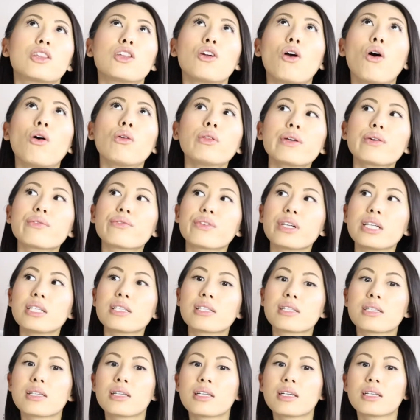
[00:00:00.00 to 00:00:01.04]
the only
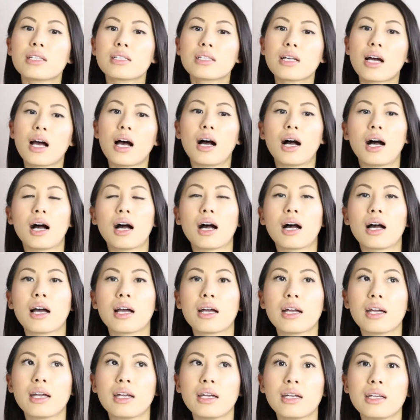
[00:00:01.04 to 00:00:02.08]
reason
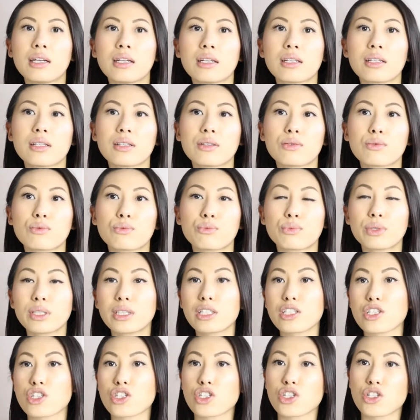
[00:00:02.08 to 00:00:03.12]
I
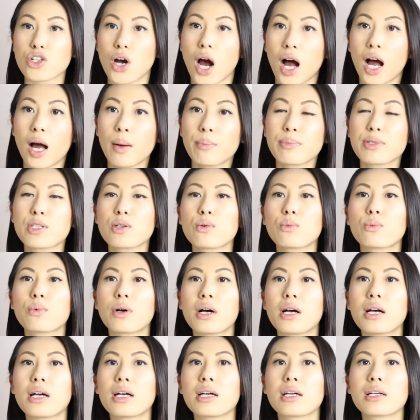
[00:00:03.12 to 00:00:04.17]
really stopped
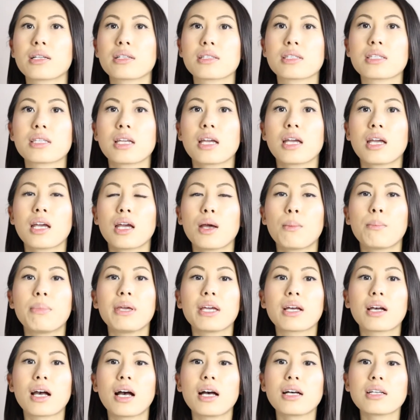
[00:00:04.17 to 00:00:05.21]
was
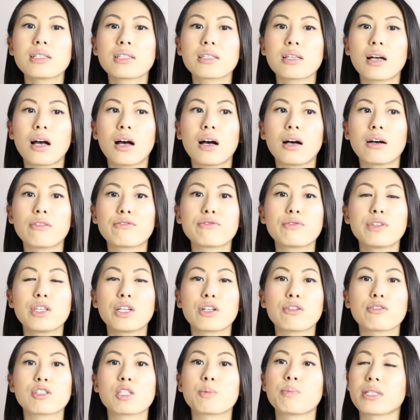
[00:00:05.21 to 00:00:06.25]
because of,
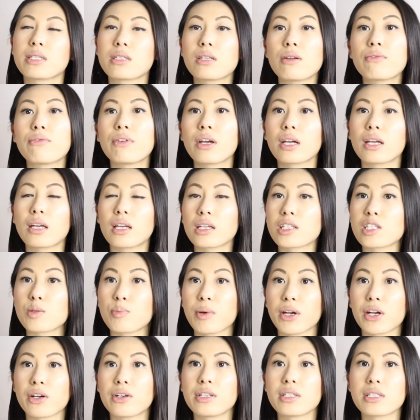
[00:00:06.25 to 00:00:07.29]
you know, specific
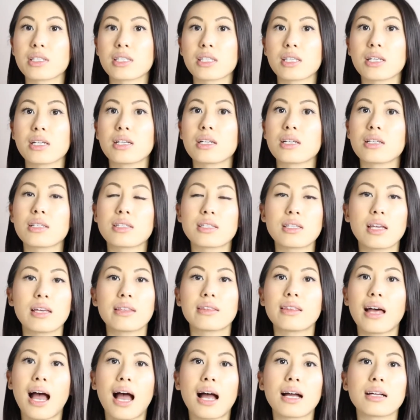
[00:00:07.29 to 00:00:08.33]
experiences
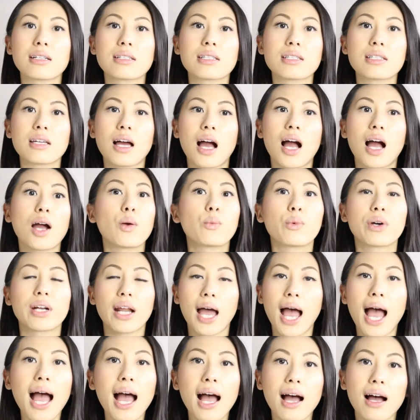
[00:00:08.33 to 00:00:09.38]
that I would
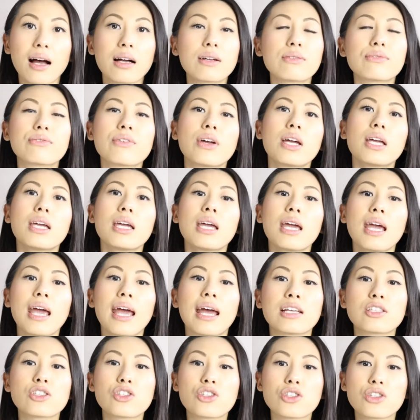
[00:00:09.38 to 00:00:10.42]
have.
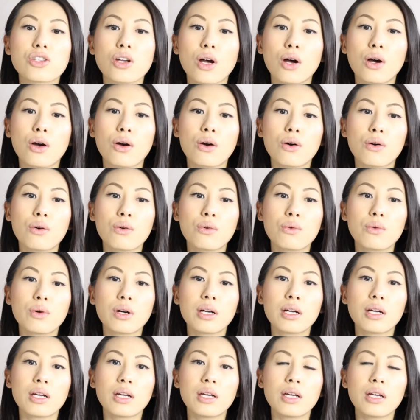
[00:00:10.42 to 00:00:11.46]
And so
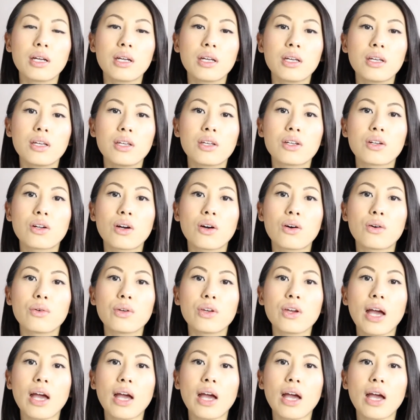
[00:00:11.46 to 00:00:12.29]
you know